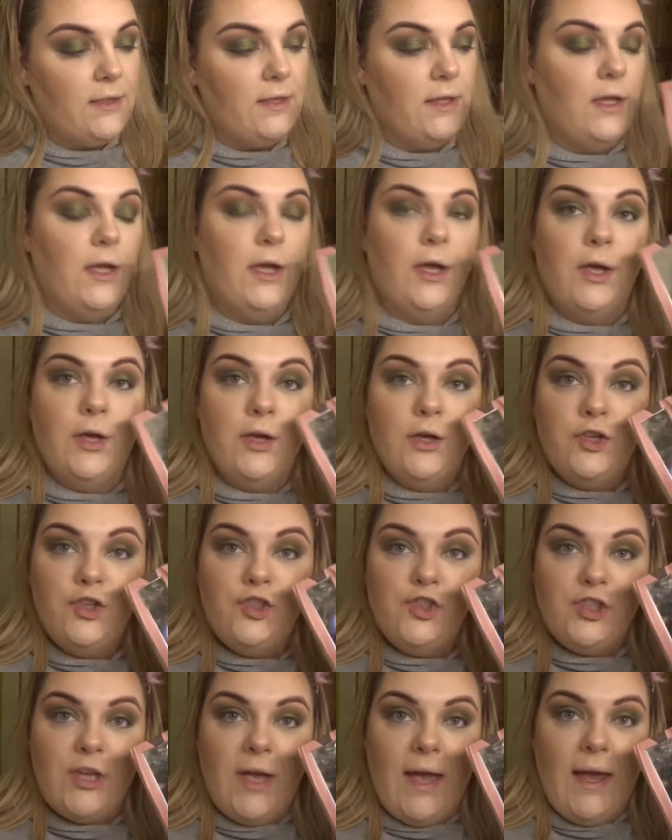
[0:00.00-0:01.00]
the
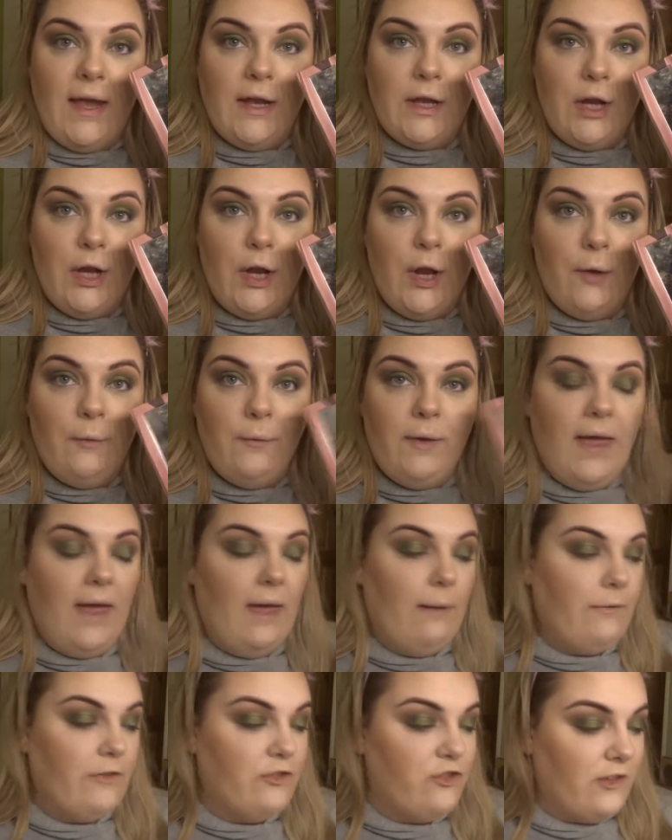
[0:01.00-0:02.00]
shade Low
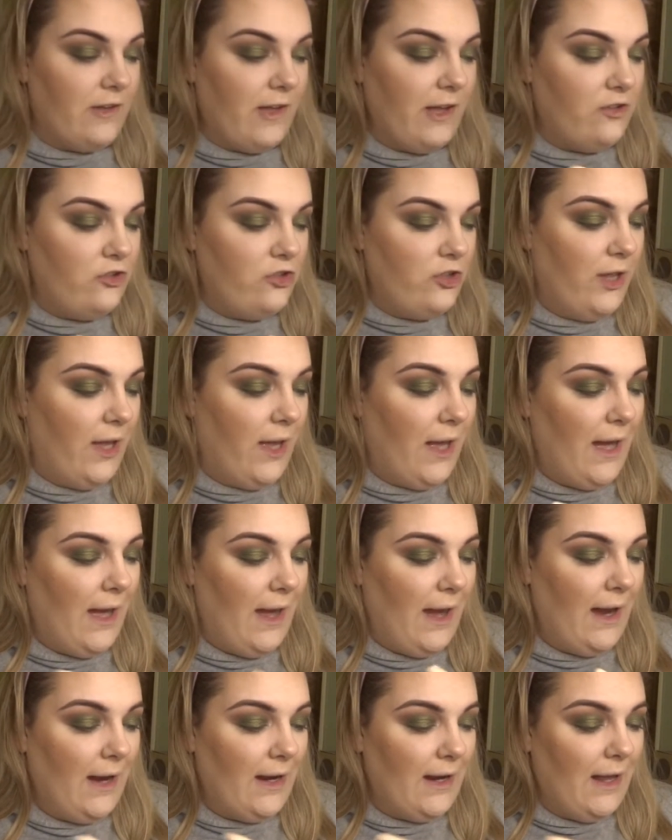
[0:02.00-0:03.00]
Key, which is actually a
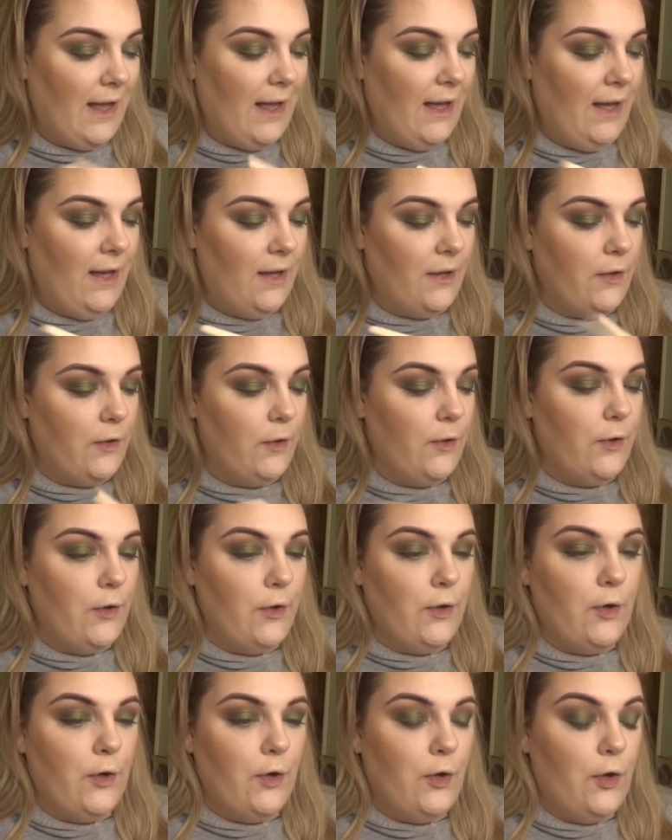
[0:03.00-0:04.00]
highlight,
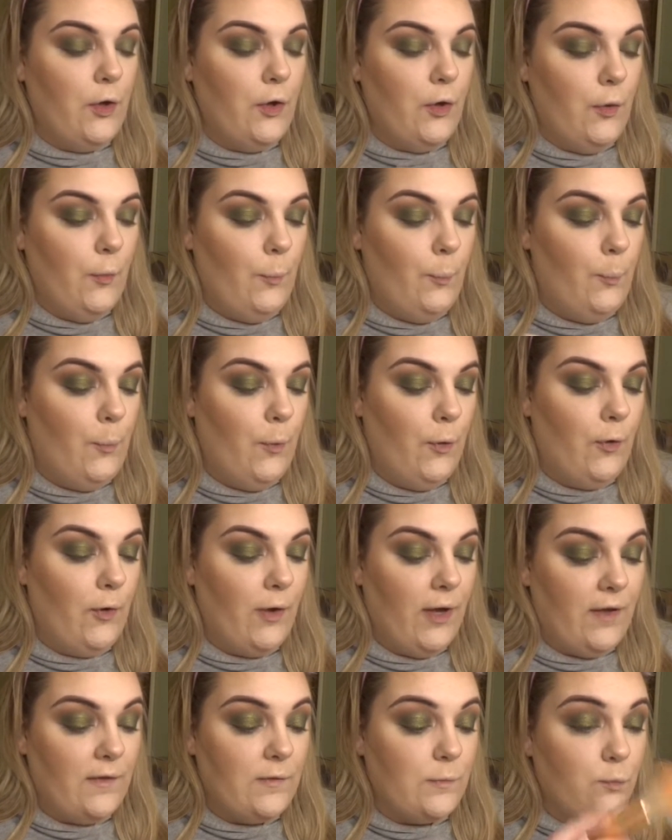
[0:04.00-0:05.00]
but
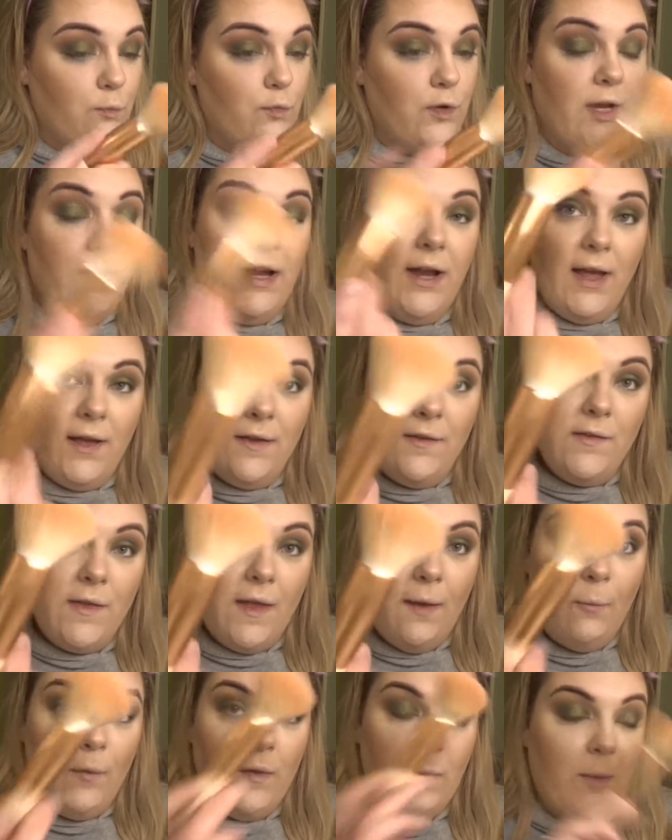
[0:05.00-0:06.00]
it's really nice
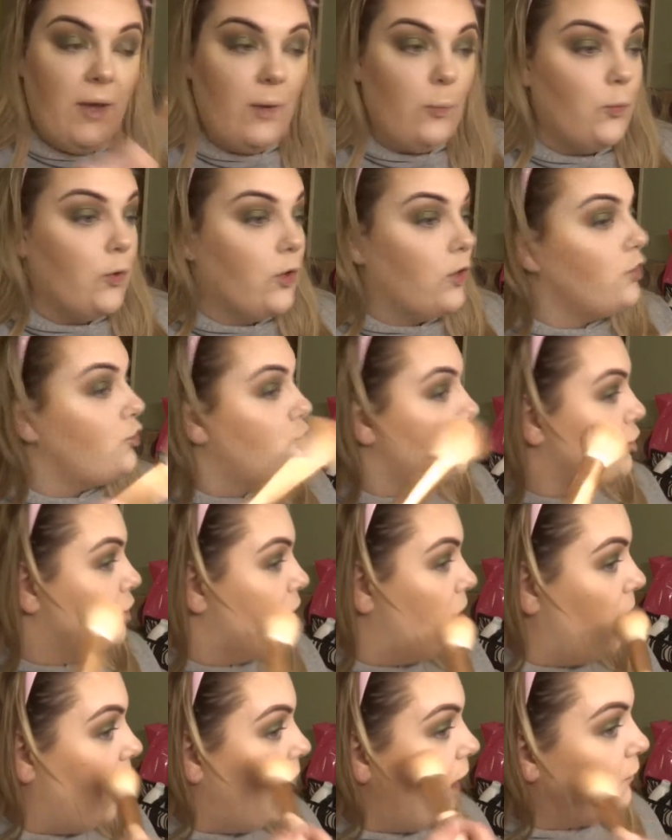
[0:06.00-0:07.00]
like with a big brush
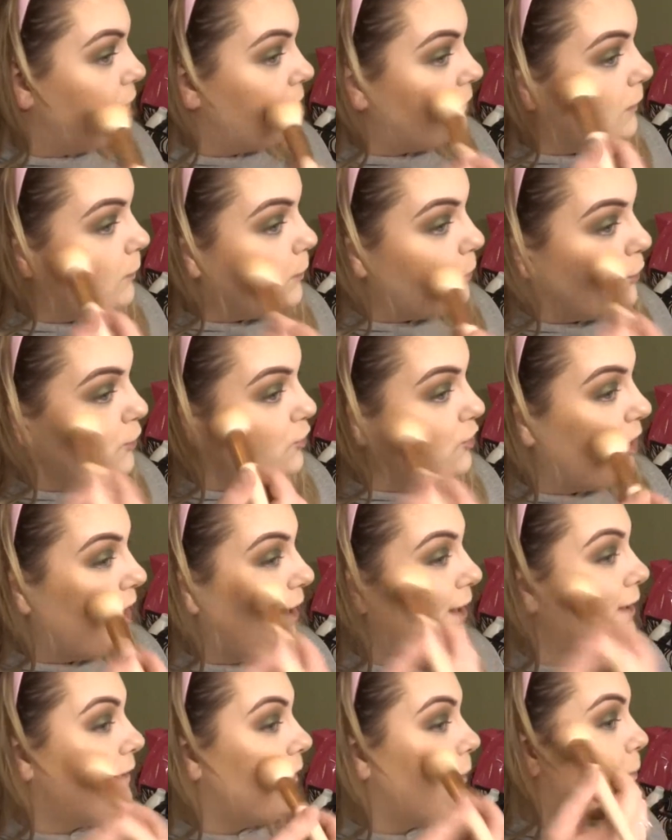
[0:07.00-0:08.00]
over some blusher
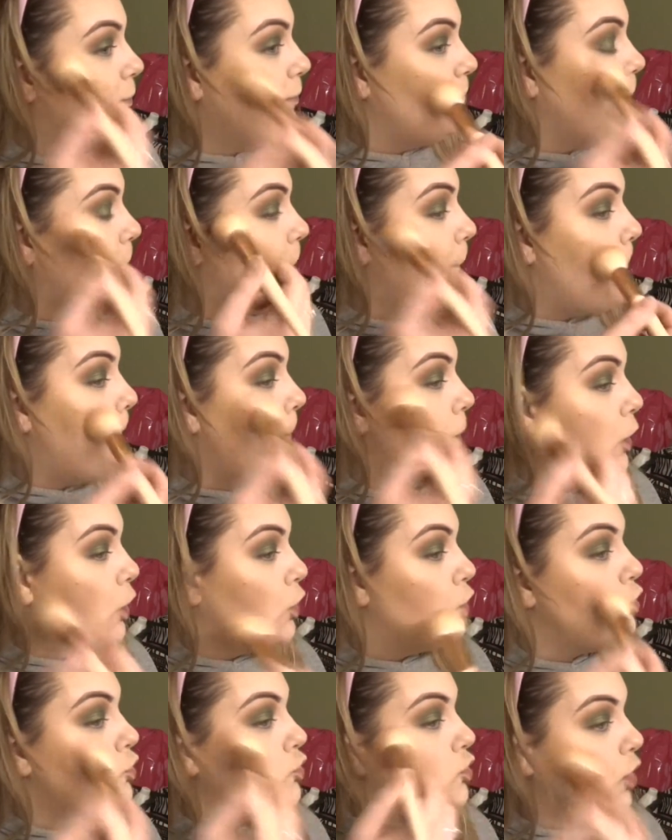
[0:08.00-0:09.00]
as a
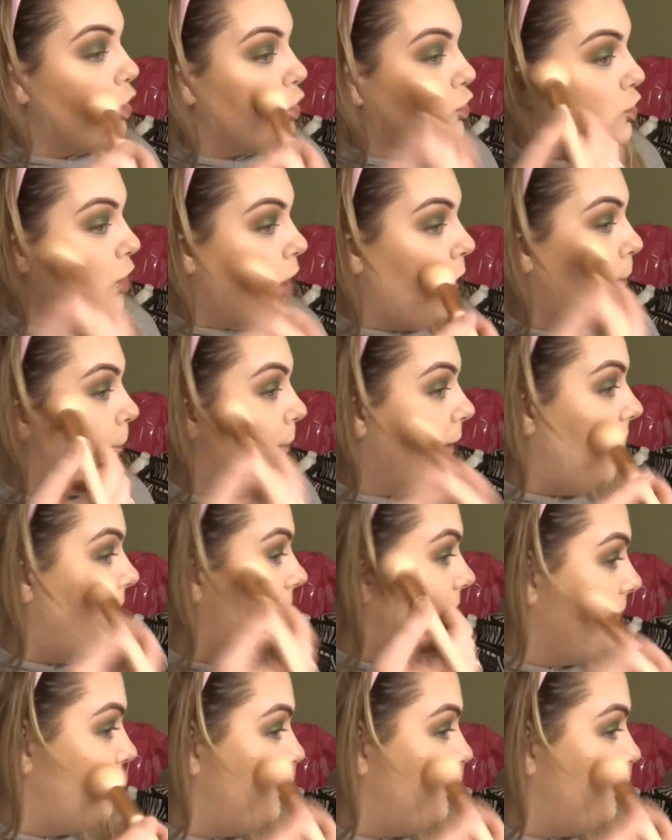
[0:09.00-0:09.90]
blush topper.